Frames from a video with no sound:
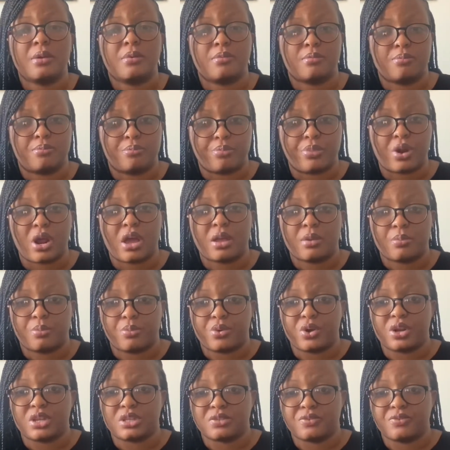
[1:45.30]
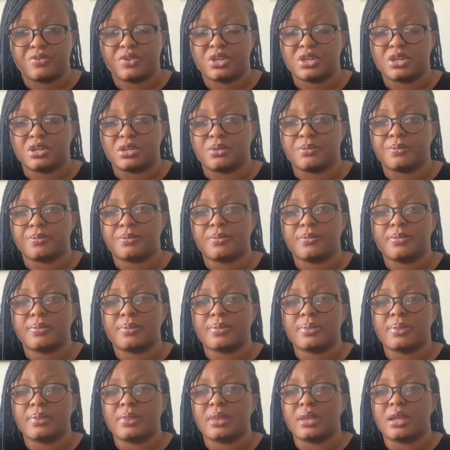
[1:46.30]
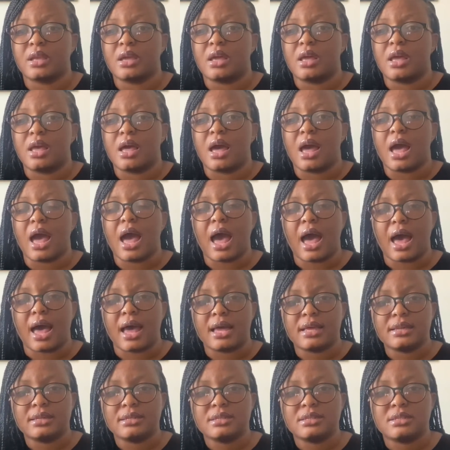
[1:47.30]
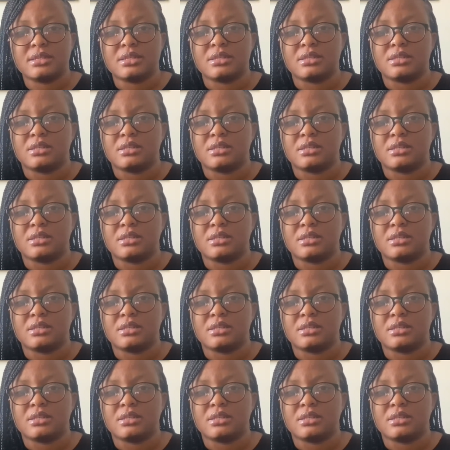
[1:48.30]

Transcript: breastfeeding, and